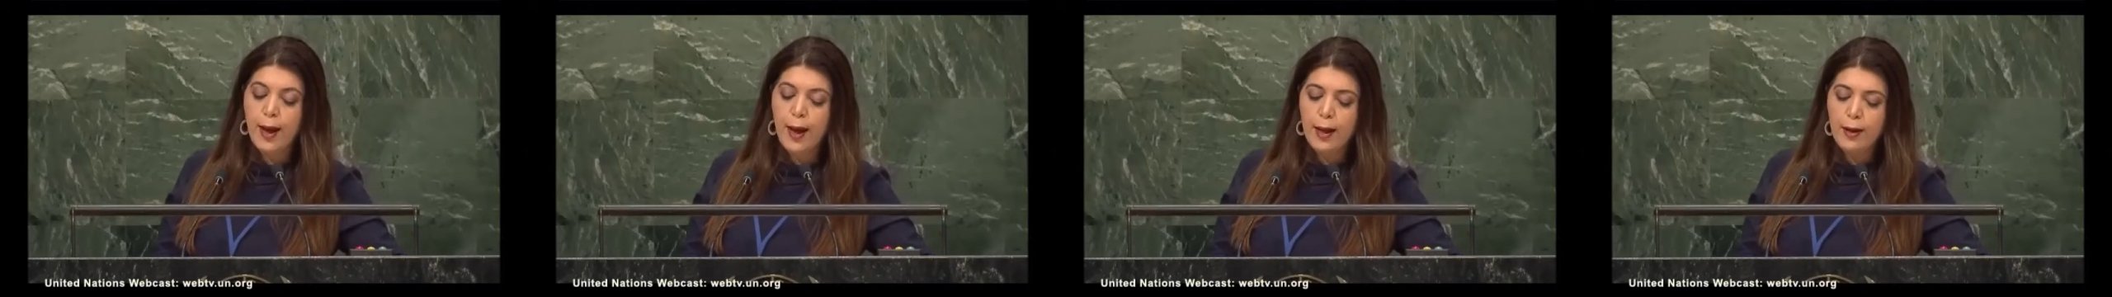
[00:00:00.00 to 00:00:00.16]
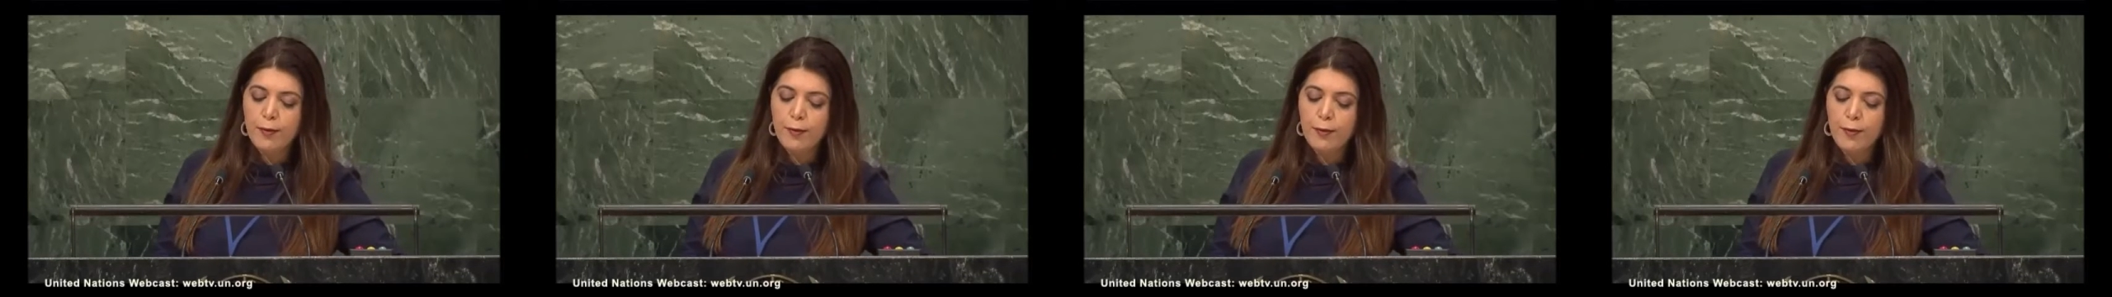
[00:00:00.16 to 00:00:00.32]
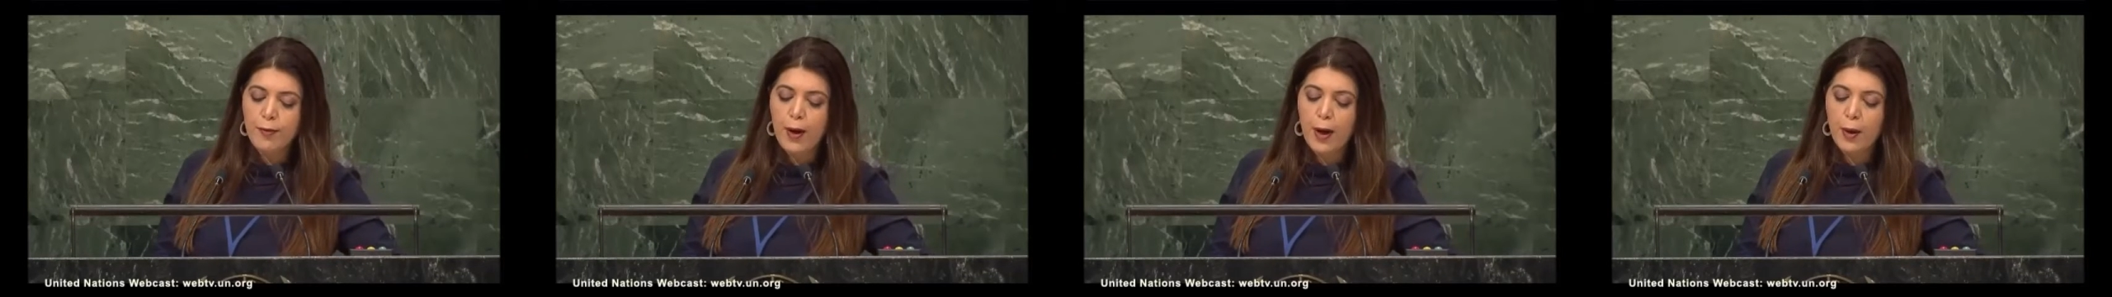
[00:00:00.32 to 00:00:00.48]

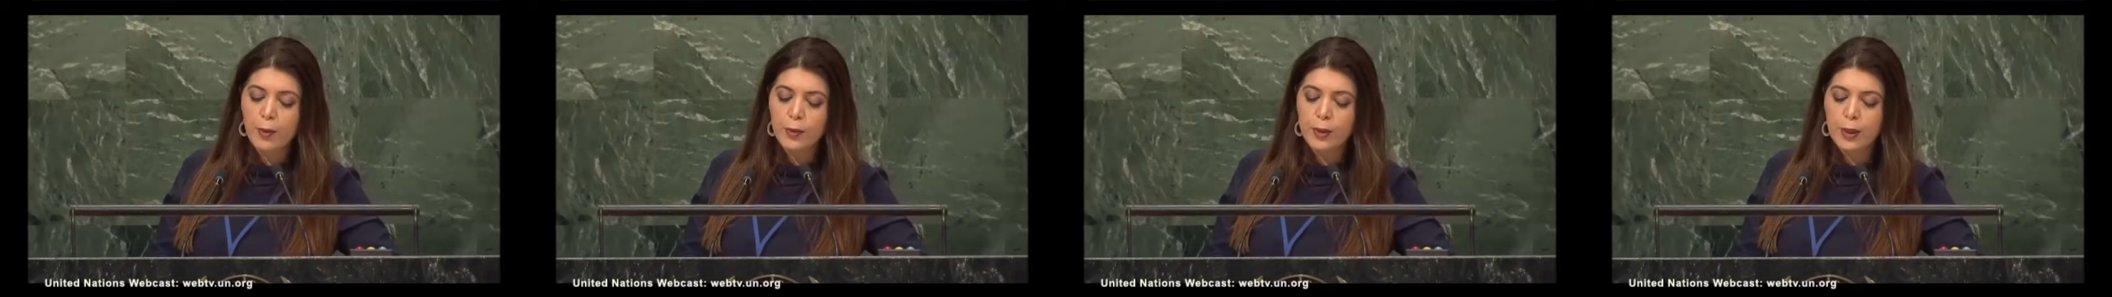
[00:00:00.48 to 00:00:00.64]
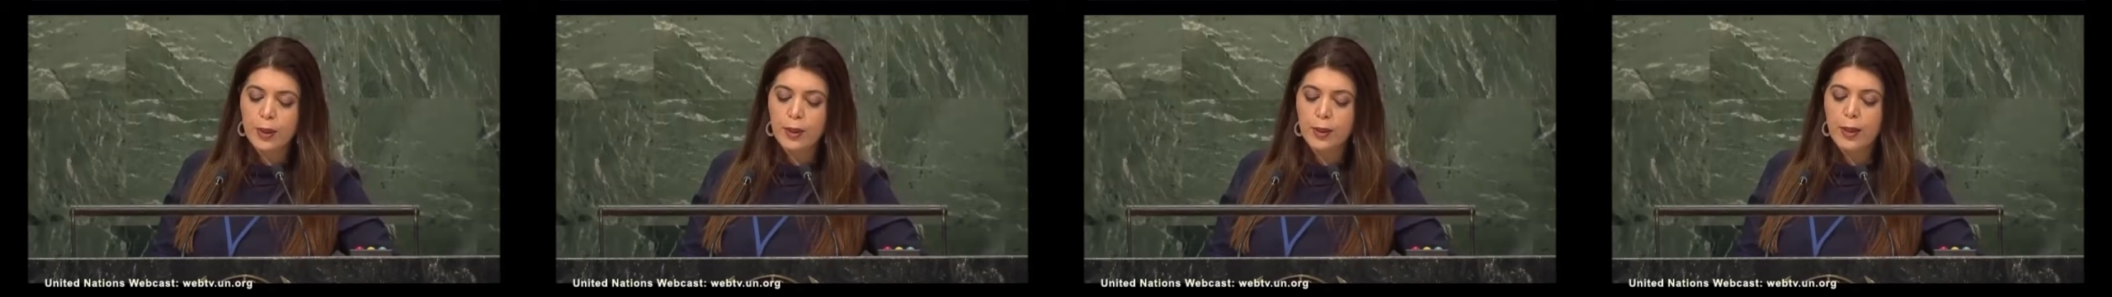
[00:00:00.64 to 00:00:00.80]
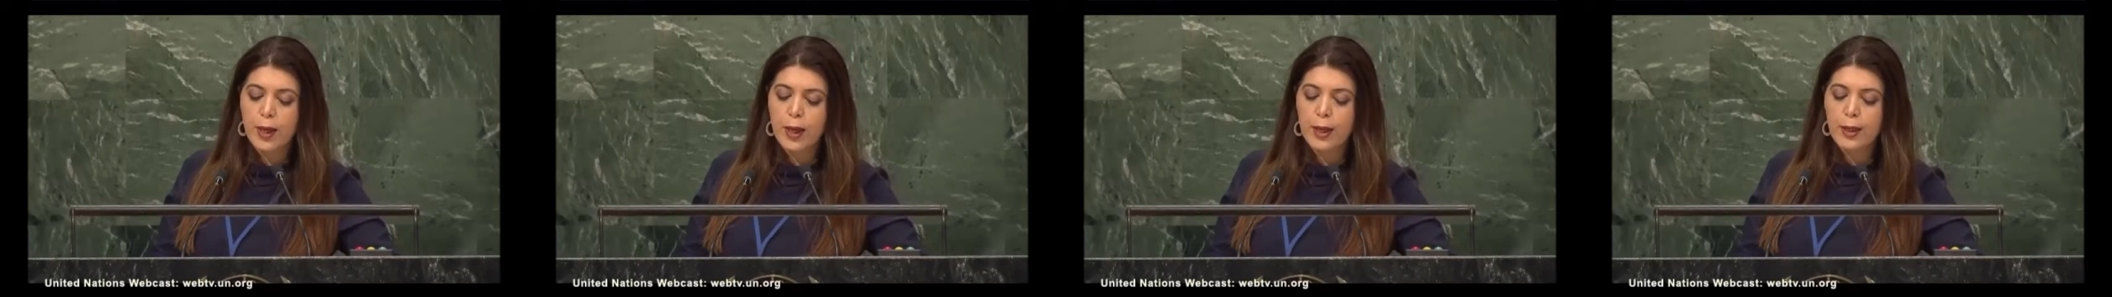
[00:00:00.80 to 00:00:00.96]

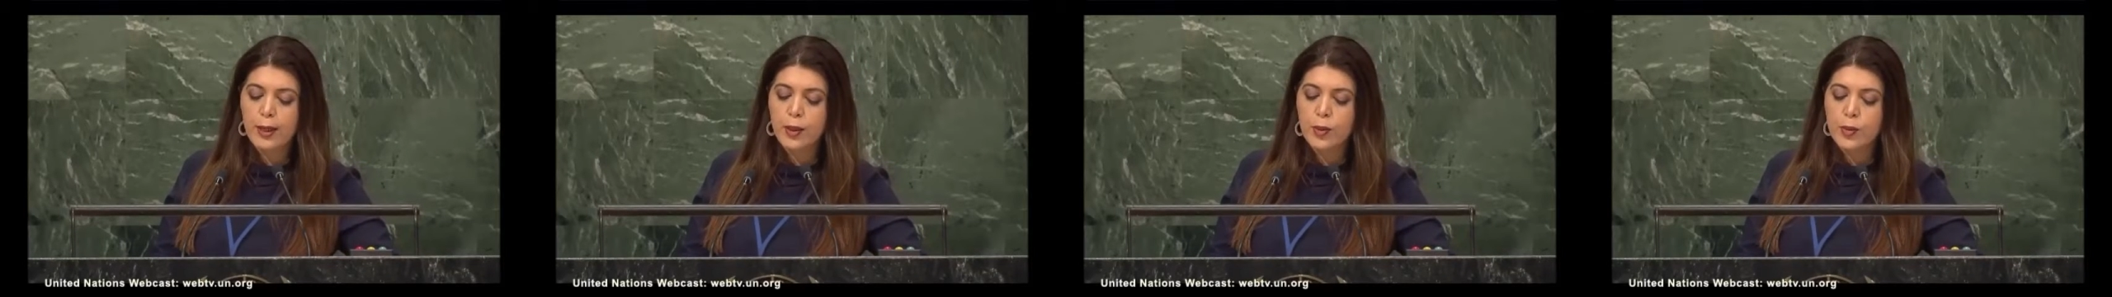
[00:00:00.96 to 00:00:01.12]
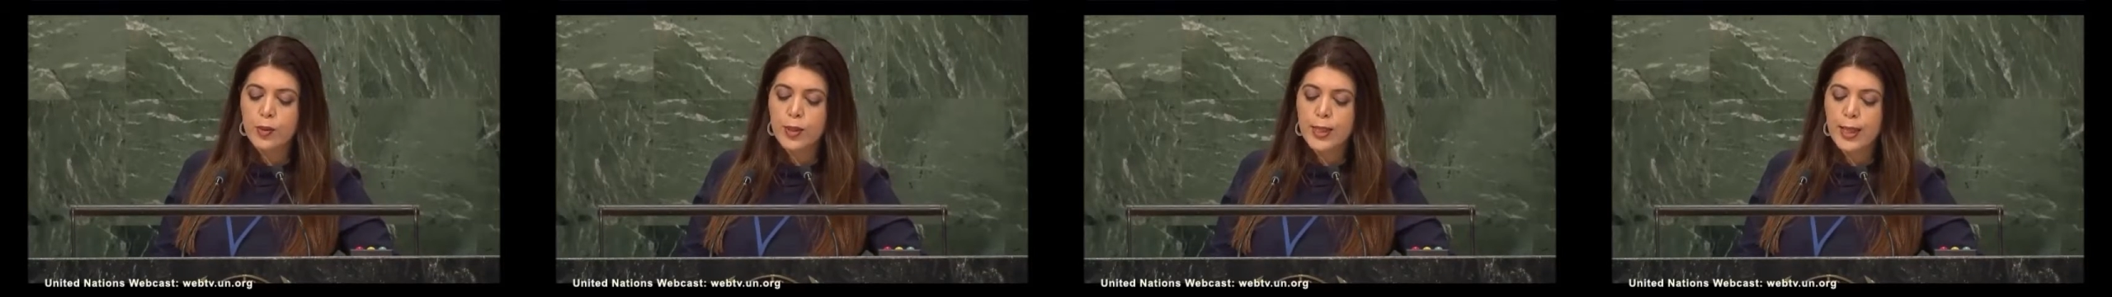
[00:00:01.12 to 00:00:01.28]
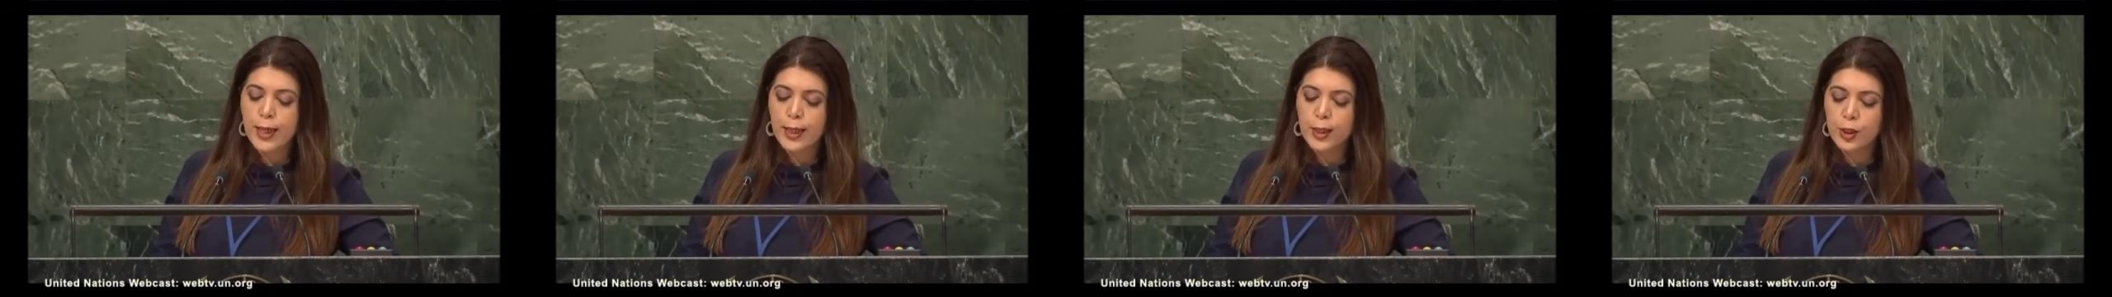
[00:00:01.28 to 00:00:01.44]
unfounded
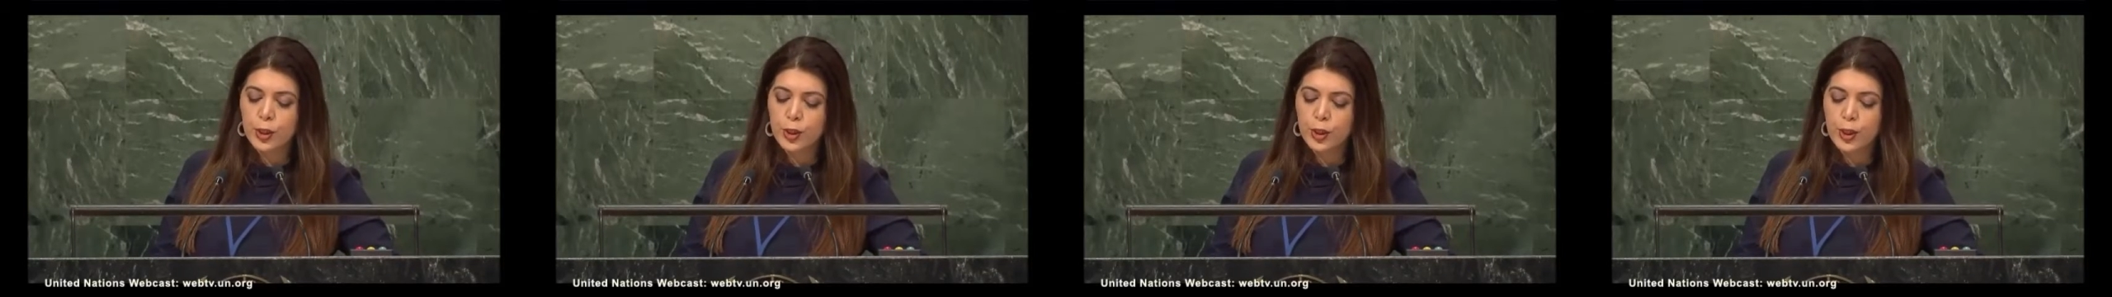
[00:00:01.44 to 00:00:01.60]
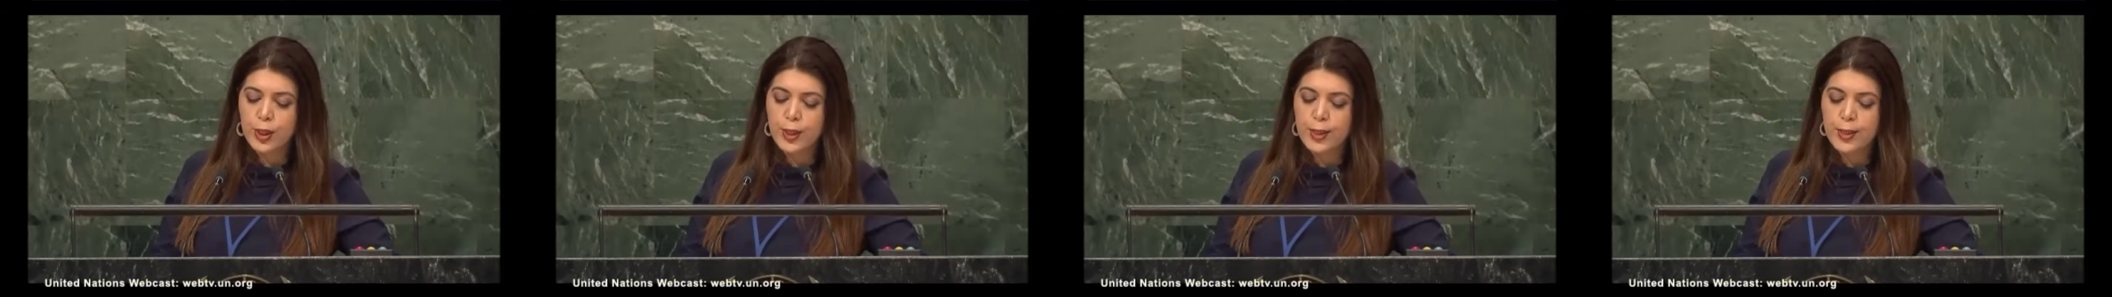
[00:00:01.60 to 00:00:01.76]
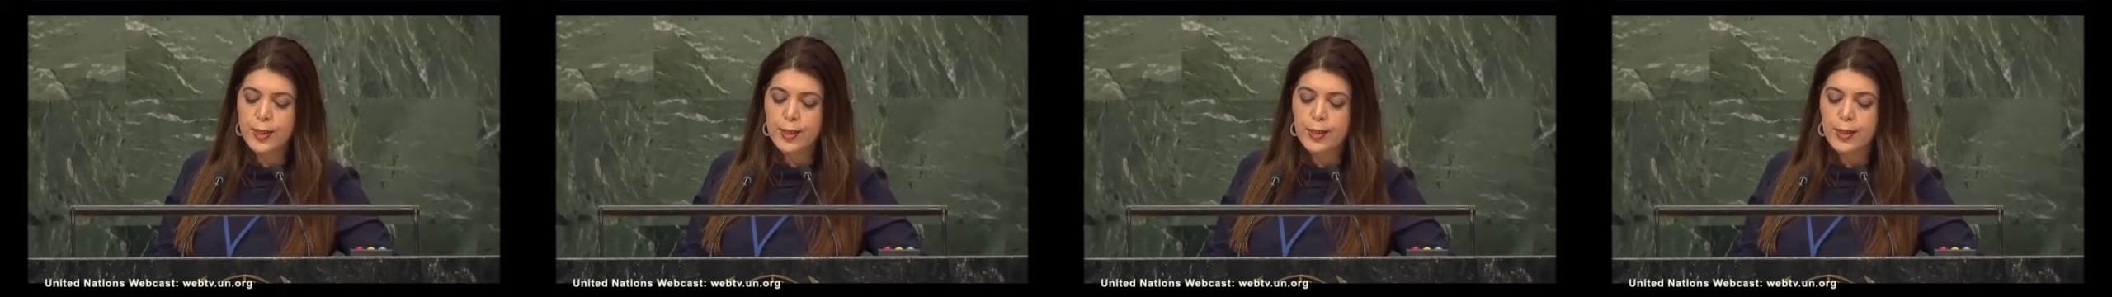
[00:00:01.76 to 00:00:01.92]

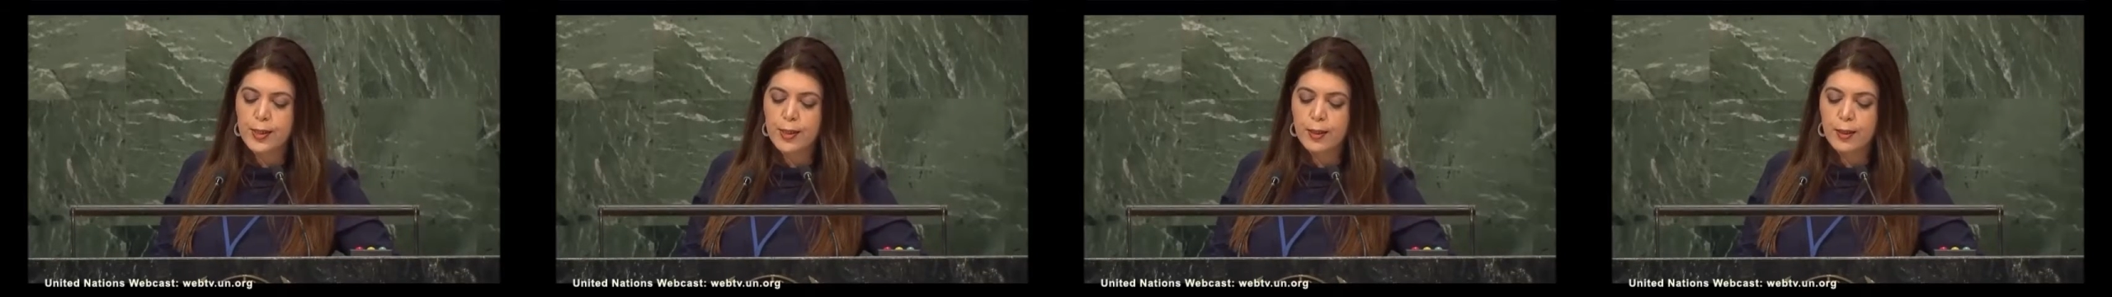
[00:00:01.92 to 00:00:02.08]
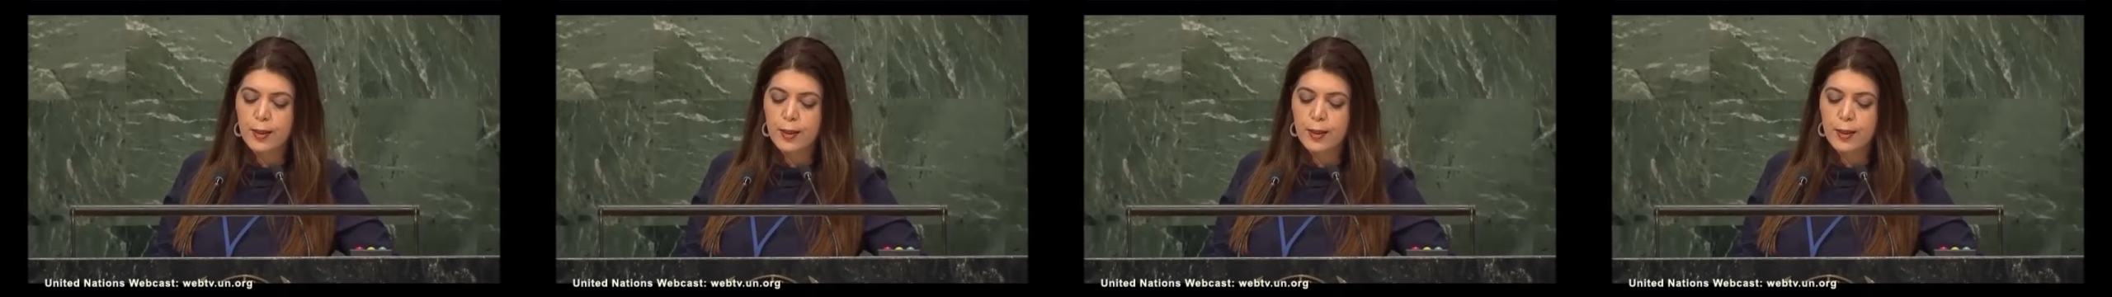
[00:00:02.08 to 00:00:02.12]
accusations